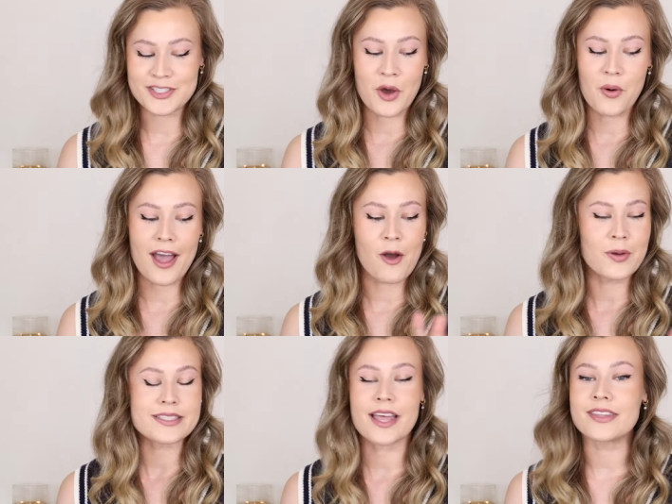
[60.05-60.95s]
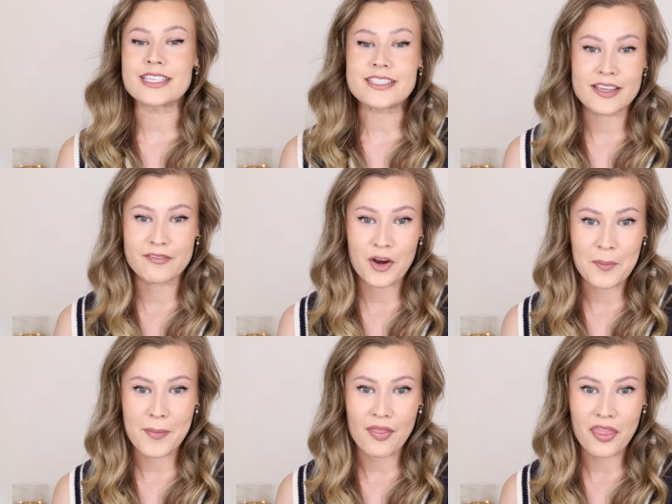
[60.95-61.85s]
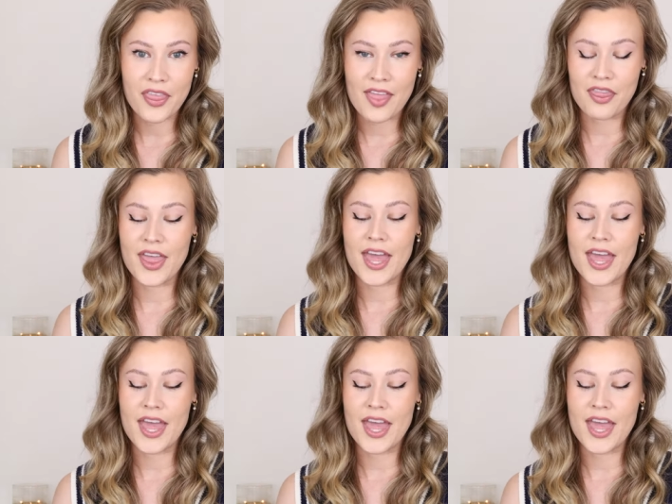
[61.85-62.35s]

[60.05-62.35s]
So I always let these sit for a month and